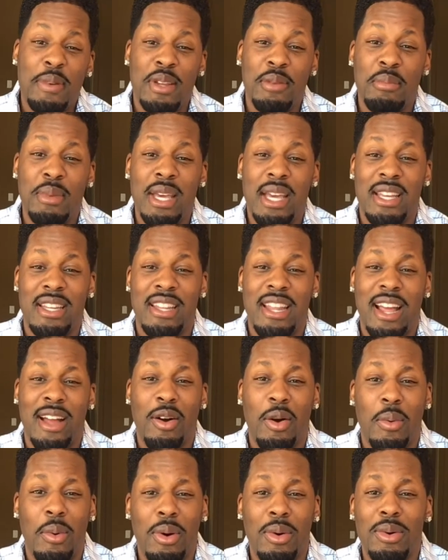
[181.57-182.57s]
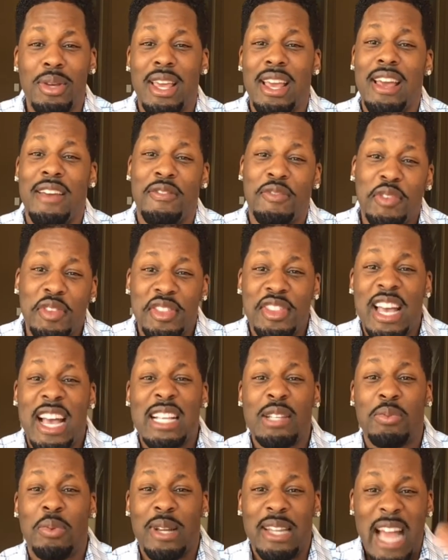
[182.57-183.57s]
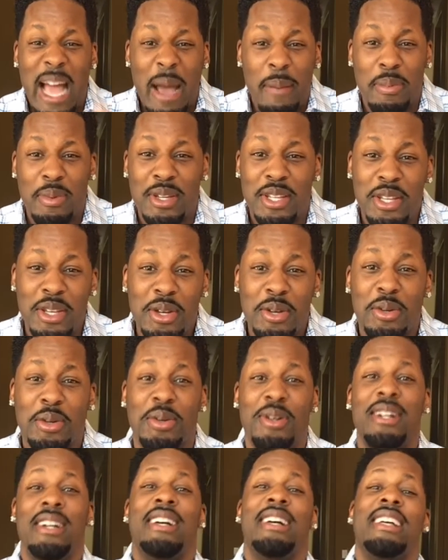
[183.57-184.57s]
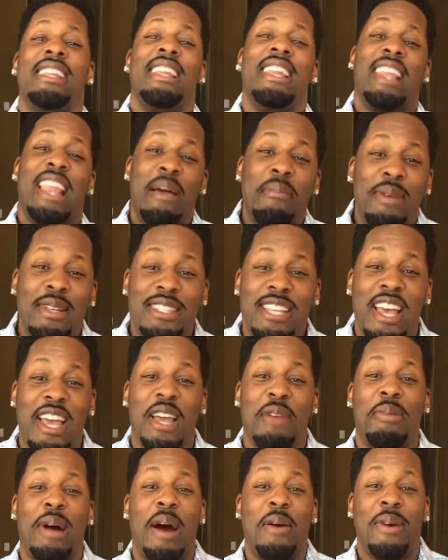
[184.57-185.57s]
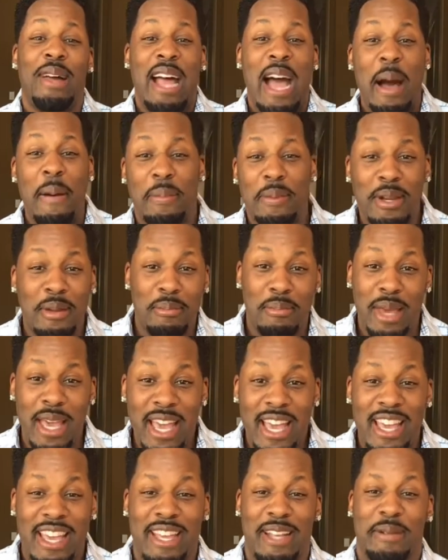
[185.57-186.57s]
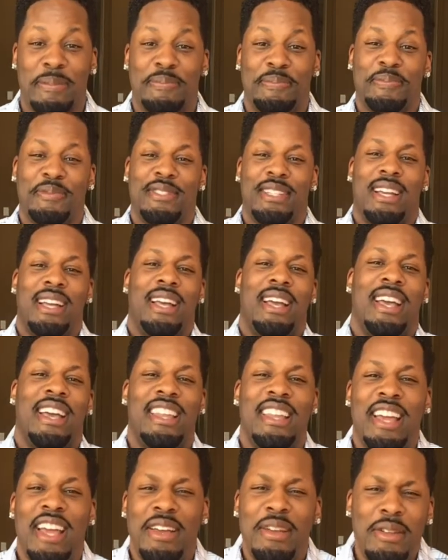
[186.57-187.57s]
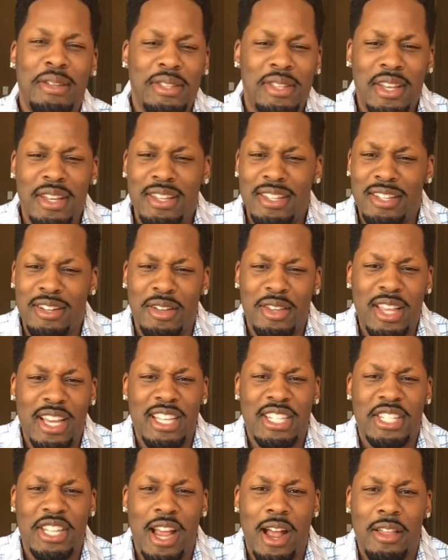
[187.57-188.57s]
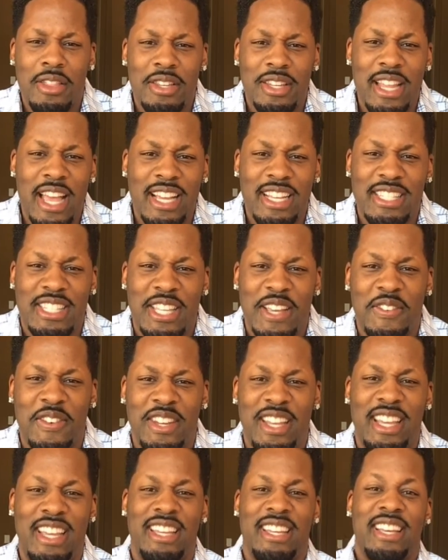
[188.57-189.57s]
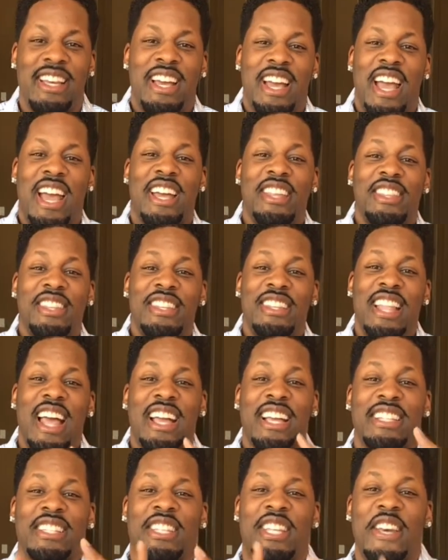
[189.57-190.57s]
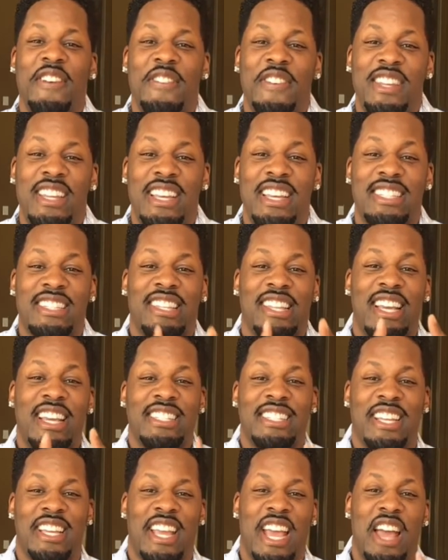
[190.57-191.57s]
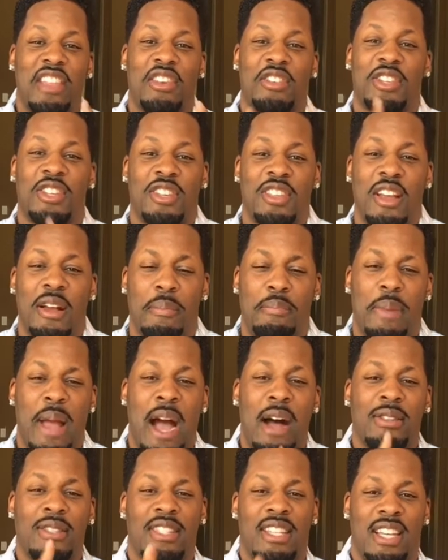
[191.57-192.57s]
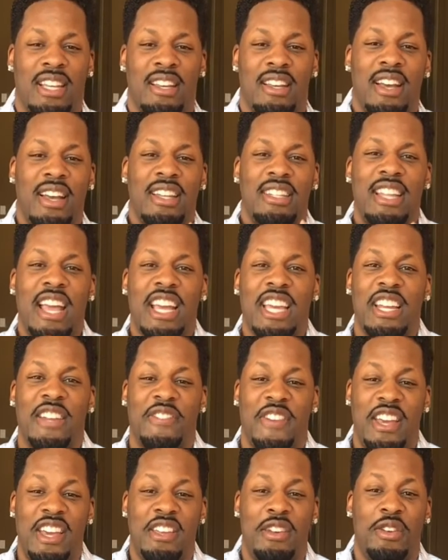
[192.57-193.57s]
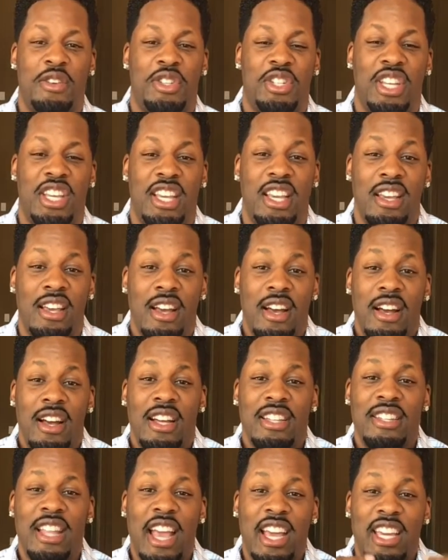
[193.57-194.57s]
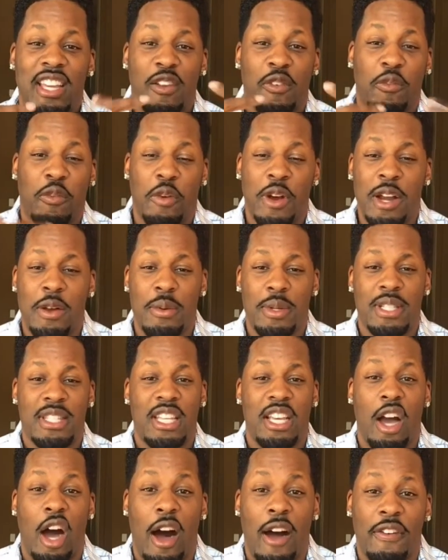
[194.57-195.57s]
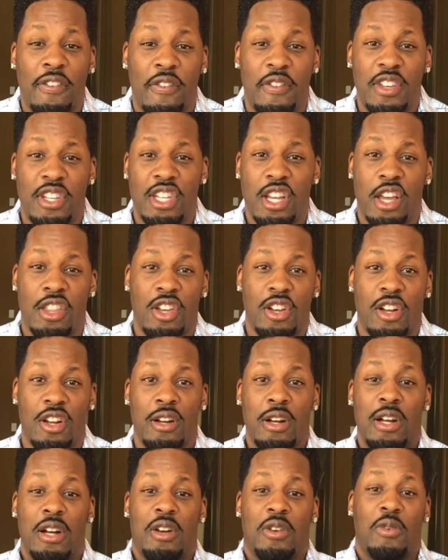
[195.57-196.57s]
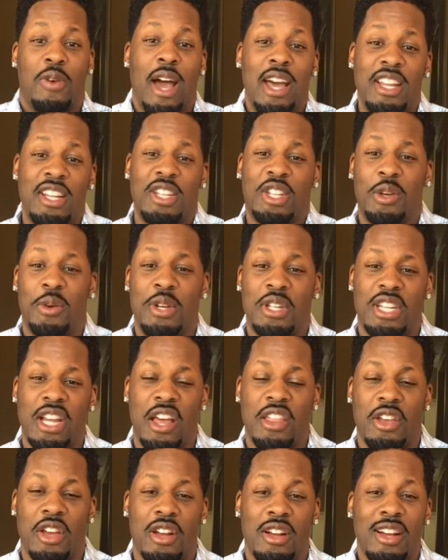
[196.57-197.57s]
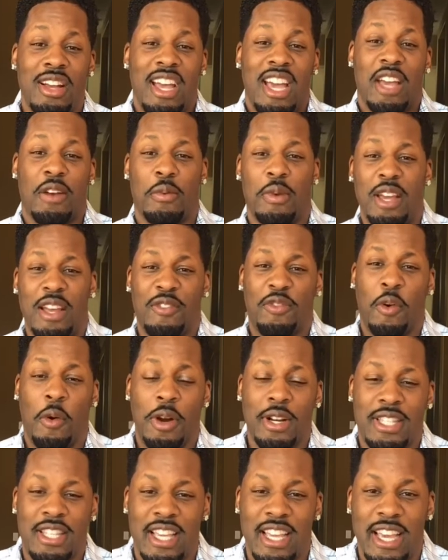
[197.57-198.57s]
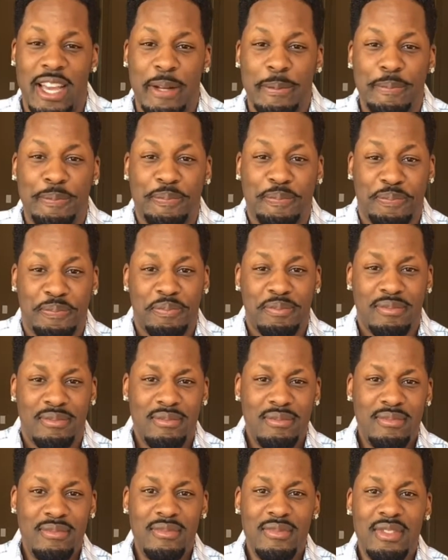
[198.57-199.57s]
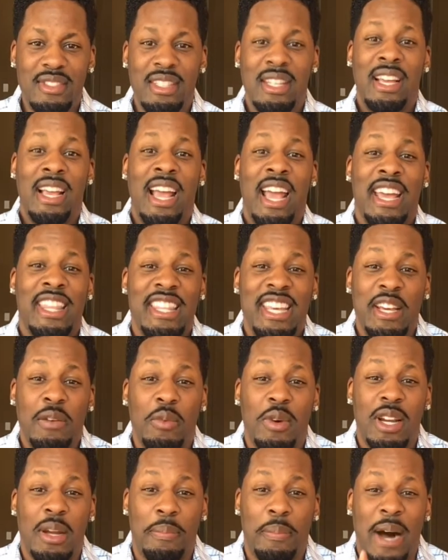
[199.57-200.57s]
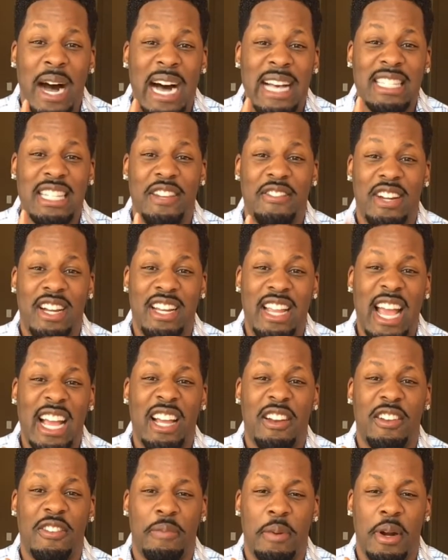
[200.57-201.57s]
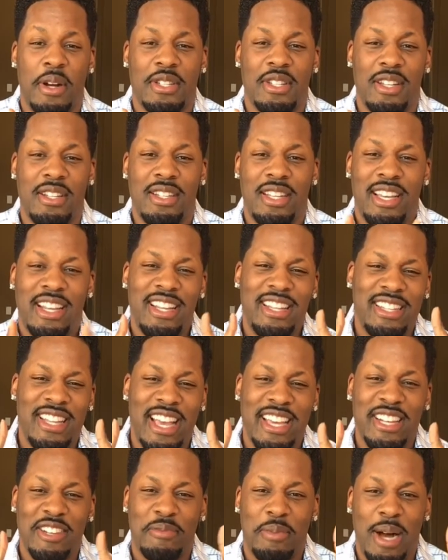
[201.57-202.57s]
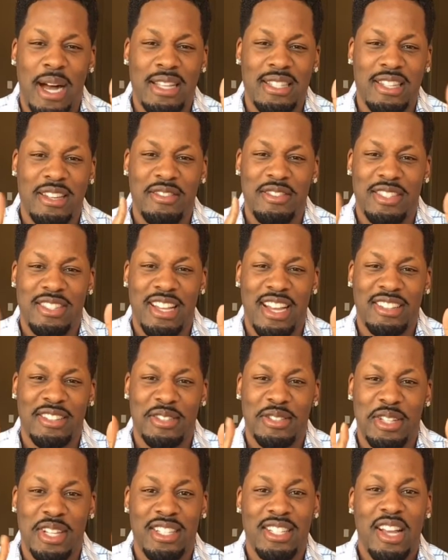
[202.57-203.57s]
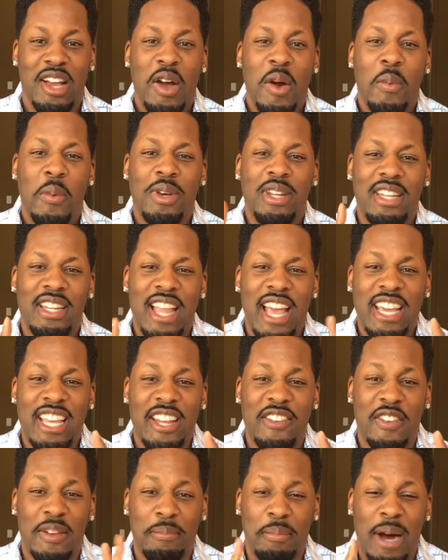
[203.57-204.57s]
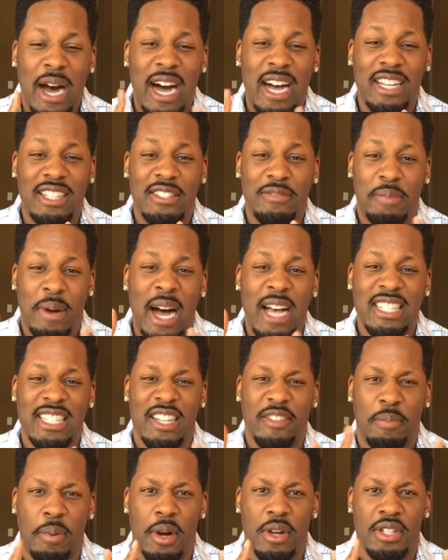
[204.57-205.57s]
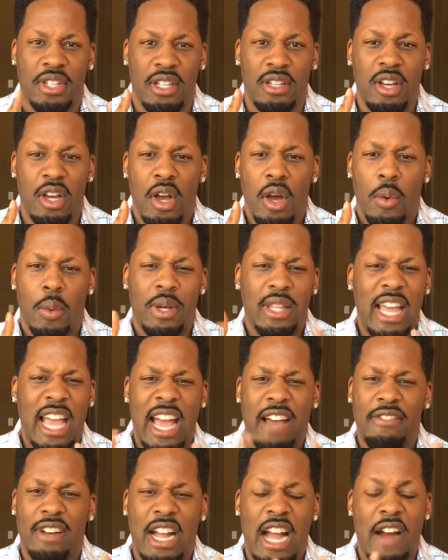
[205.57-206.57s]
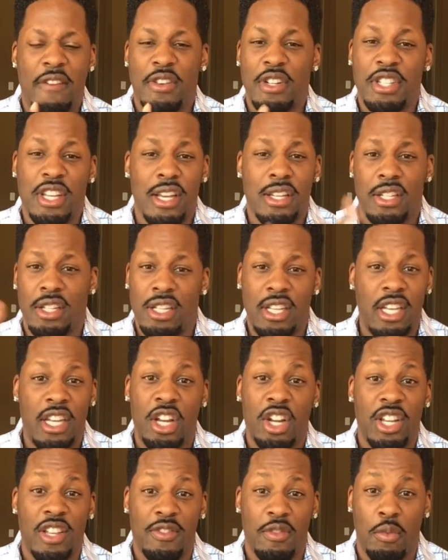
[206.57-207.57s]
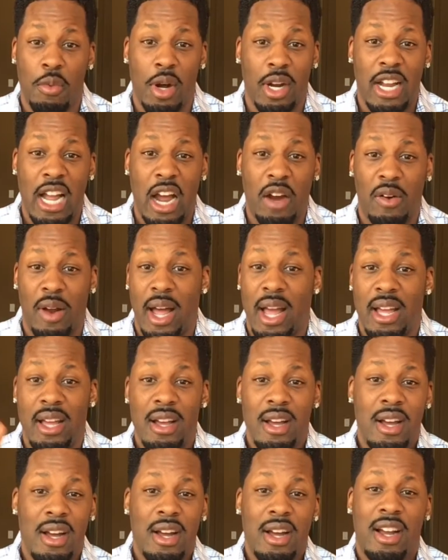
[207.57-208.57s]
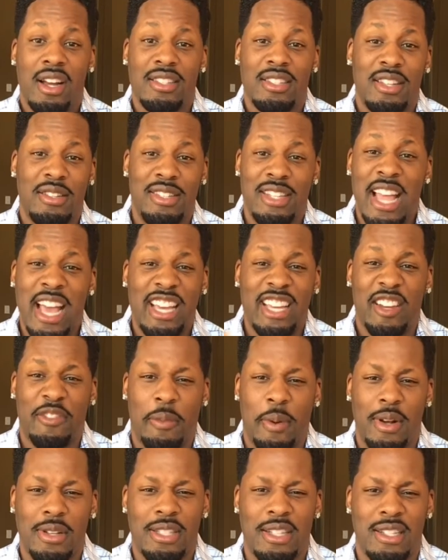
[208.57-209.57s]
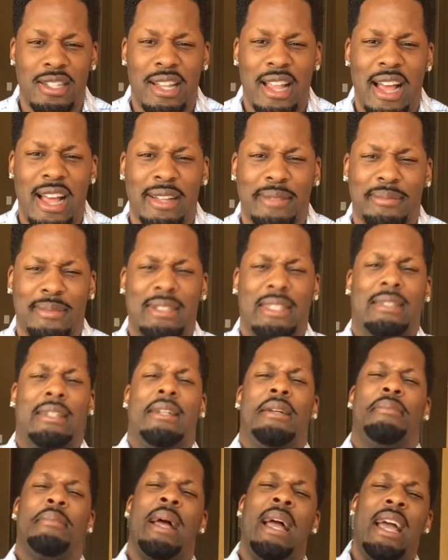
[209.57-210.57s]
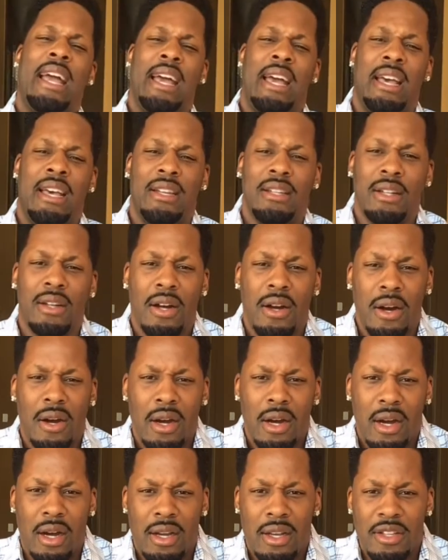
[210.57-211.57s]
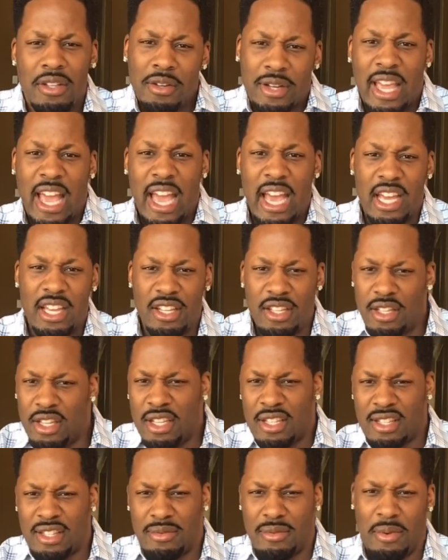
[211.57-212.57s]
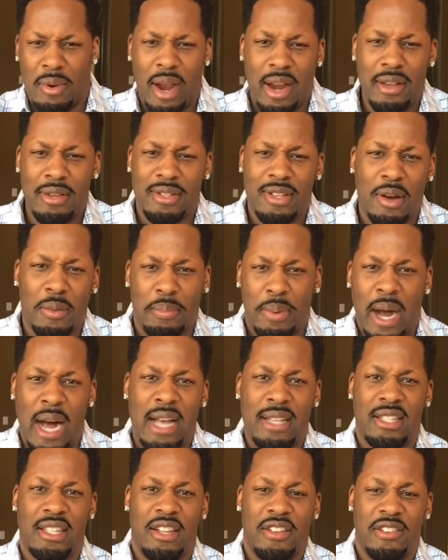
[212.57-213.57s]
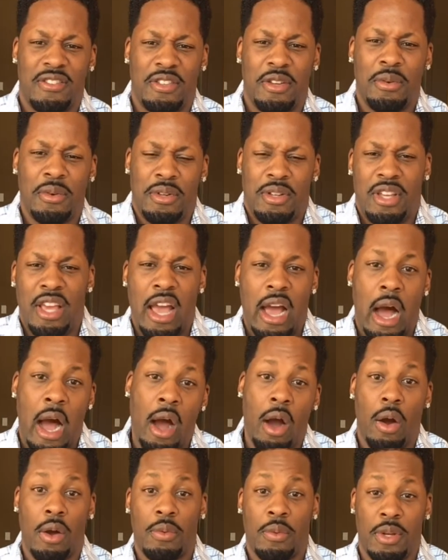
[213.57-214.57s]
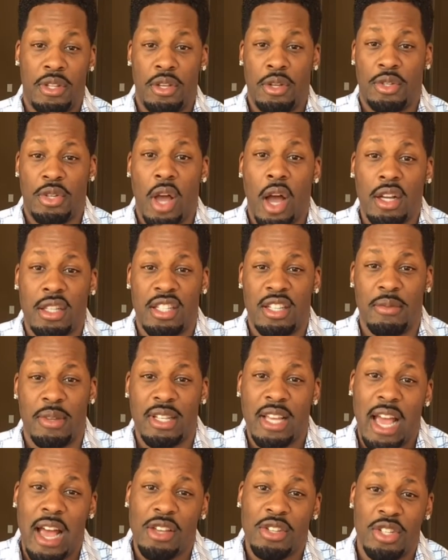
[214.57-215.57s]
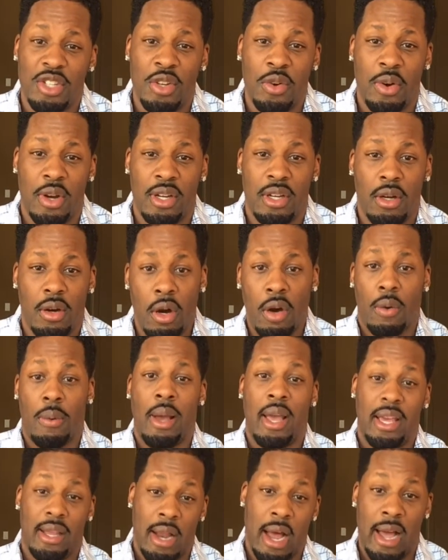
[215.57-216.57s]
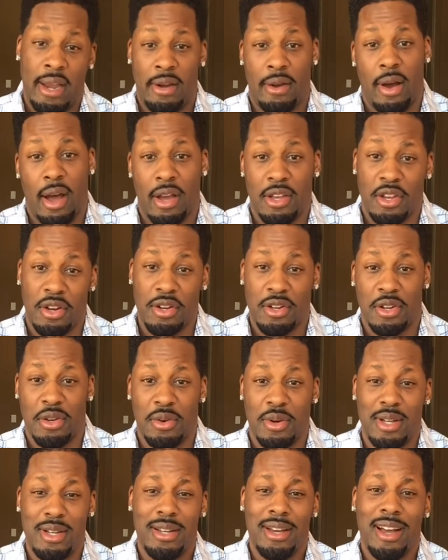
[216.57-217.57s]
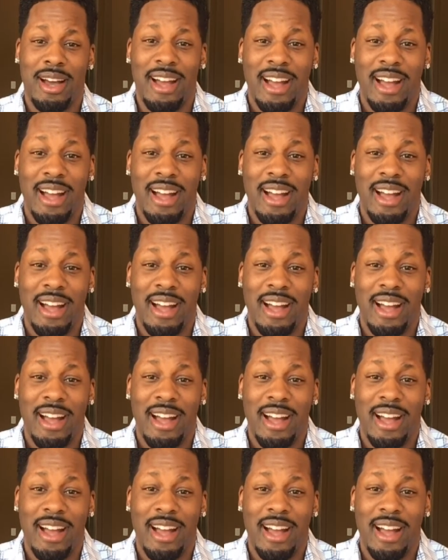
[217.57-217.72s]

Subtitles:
to me? And then they go, well, if that's what happened to you, let me tell you about what happened to me. And they you know, they share the negativity, and the negativity is linked together. So they're bouncing negative energy, negative frequency off of each other, right into each other, and reinforcing it. And then when a positive and a negative person, get it? Negative, positive, just like those things. When a negative and positive person, when they have a conversation, it don't even work out right. Because the negative person is like, man, you can't, why are you so positive? When you talk to them, like, how you doing? Oh, wait, I know how you're doing.